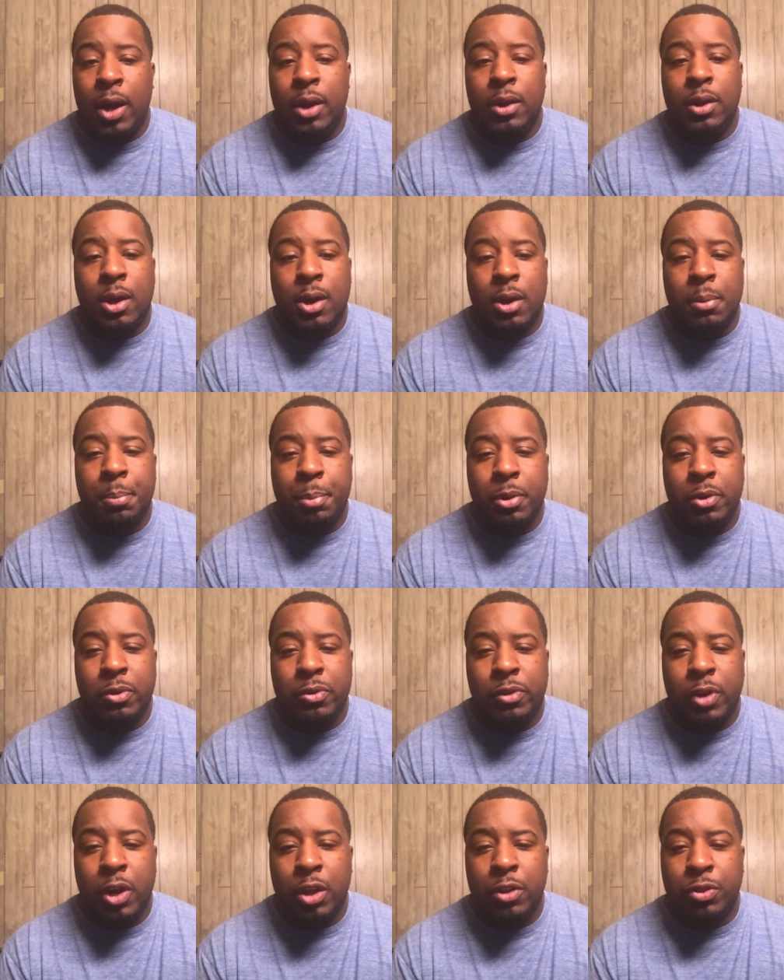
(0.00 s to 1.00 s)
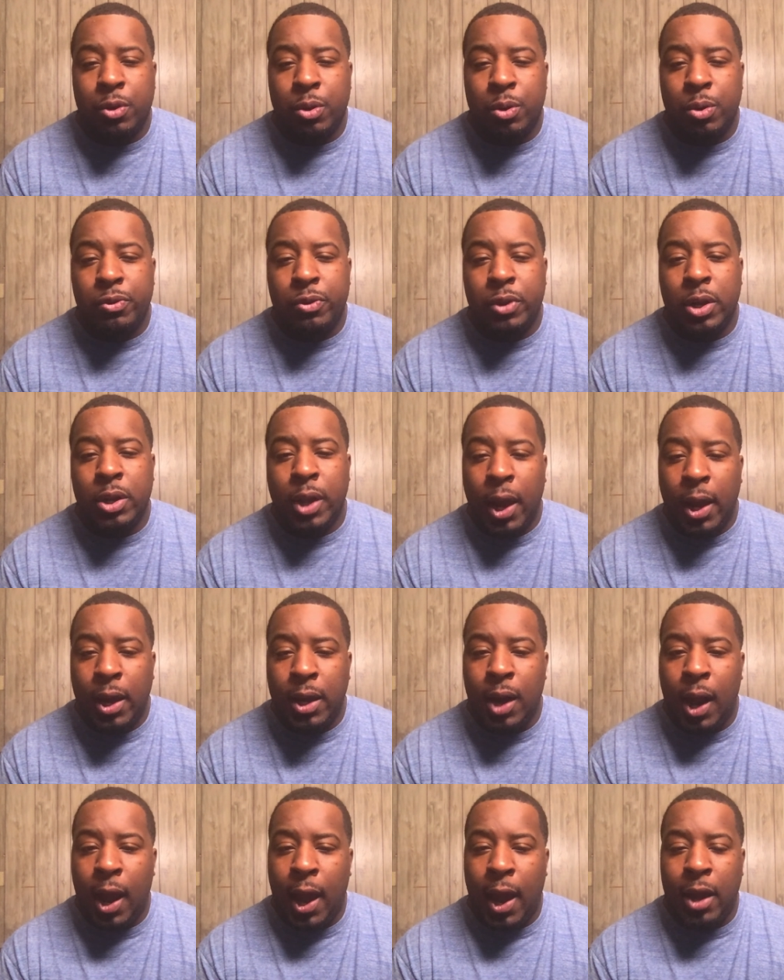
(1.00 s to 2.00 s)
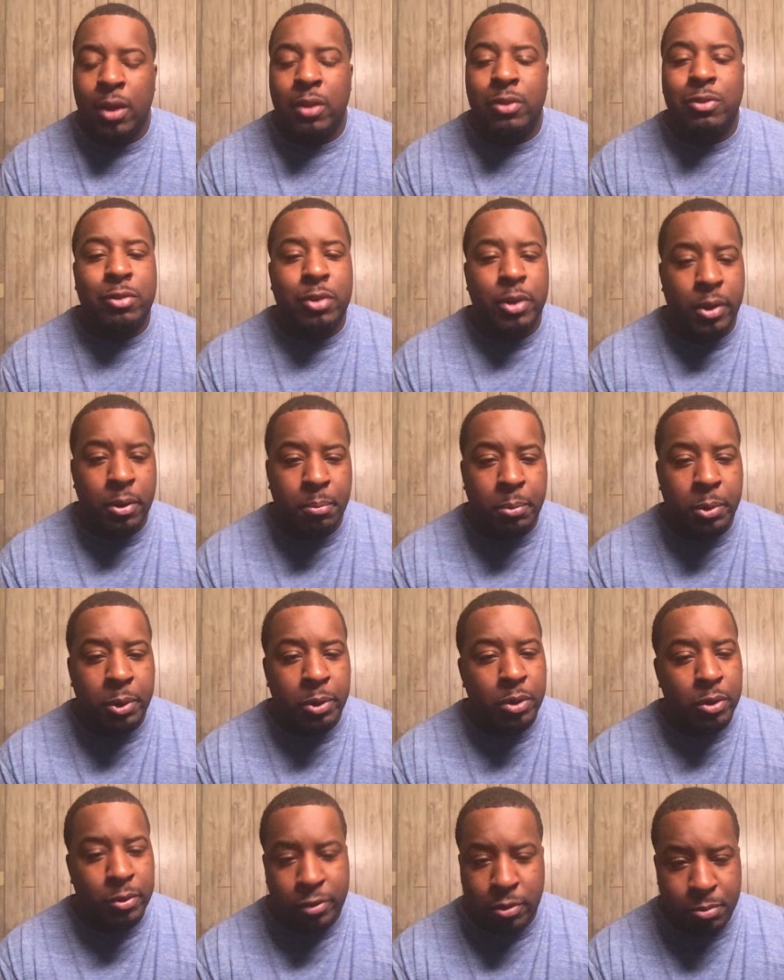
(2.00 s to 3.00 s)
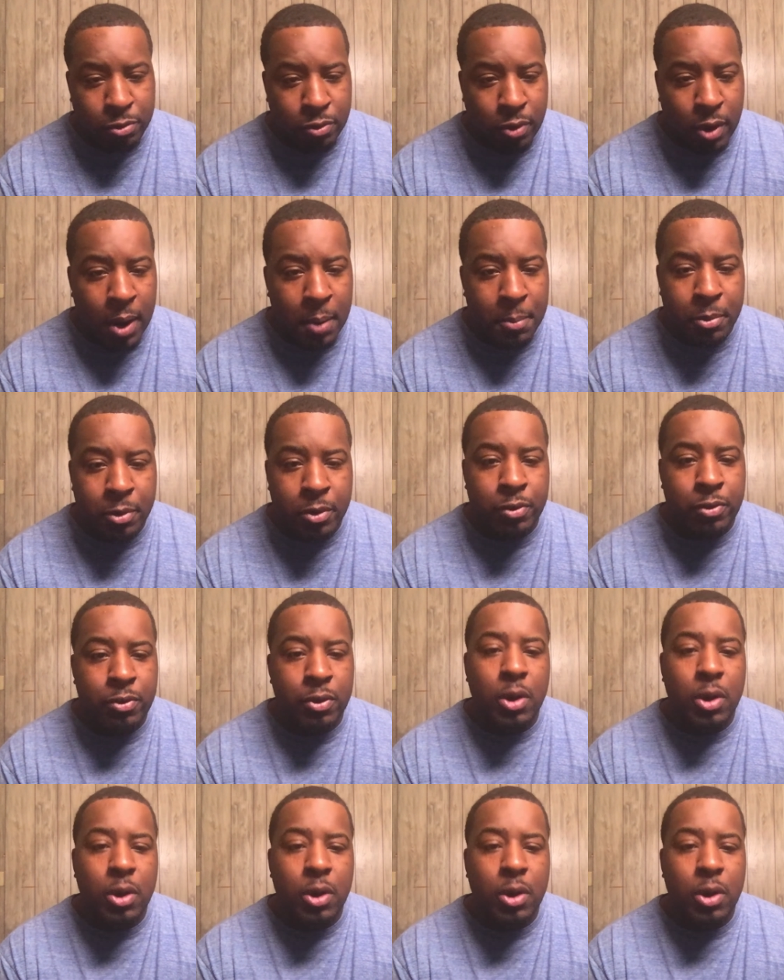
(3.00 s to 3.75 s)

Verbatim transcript: The company said Thursday that it added 10 million subscribers